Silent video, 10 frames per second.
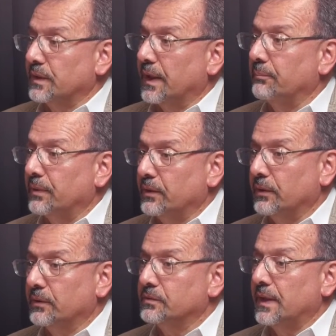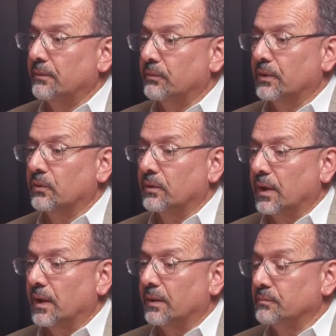and because
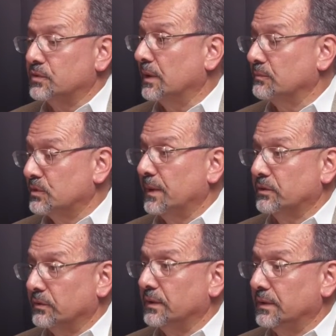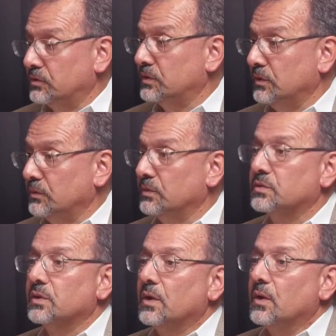some special needs
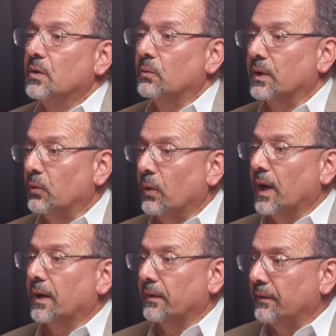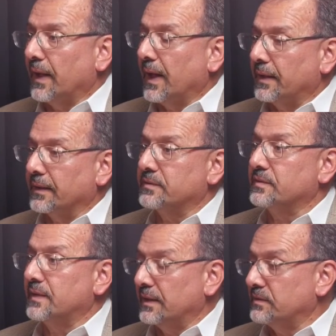students require that
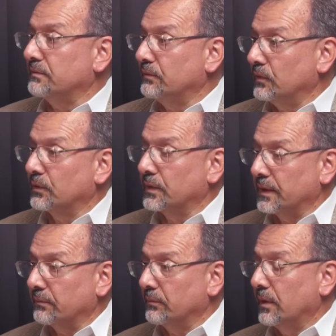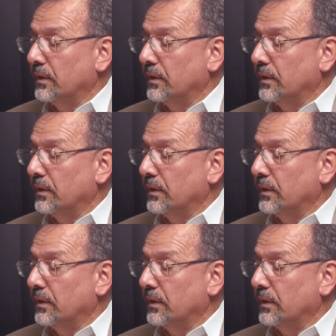extensive learning